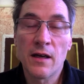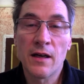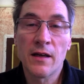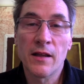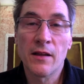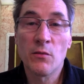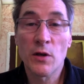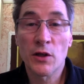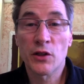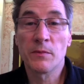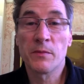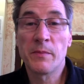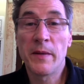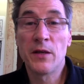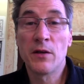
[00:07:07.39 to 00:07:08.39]
The
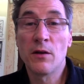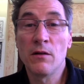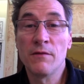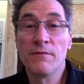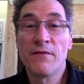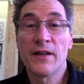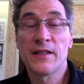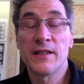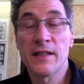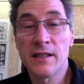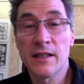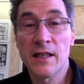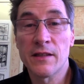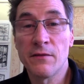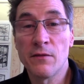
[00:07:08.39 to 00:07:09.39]
workshop's been and gone, very
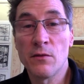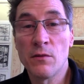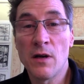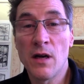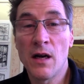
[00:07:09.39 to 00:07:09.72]
successful.